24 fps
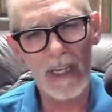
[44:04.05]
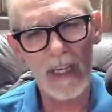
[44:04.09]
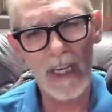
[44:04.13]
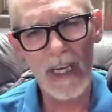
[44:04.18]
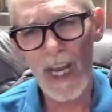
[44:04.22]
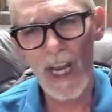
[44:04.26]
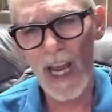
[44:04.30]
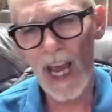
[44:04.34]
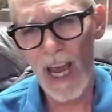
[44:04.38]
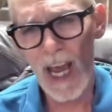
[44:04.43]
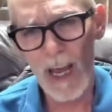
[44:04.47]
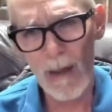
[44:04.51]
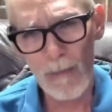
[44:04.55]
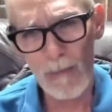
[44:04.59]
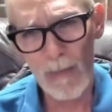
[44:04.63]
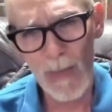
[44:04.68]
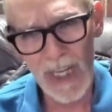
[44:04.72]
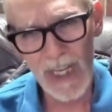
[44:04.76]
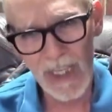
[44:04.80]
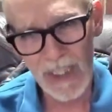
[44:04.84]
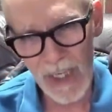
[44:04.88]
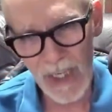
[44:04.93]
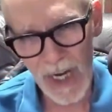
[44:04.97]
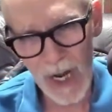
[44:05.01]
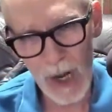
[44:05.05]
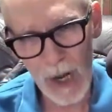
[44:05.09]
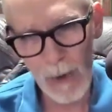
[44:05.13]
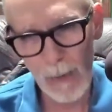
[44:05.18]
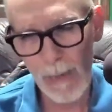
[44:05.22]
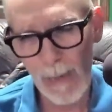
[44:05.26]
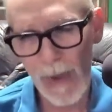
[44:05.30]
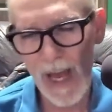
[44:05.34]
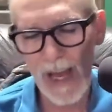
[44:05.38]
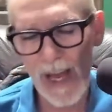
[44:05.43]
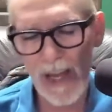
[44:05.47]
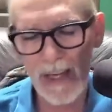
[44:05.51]
Can I have my
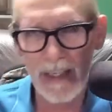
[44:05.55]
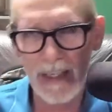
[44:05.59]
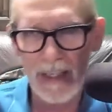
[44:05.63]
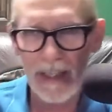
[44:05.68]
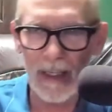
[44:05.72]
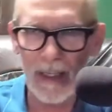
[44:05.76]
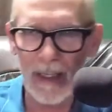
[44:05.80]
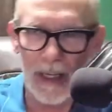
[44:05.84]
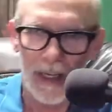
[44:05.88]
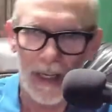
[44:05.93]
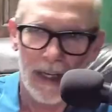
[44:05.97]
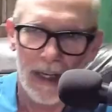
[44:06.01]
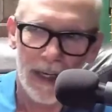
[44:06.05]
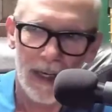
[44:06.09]
child back? And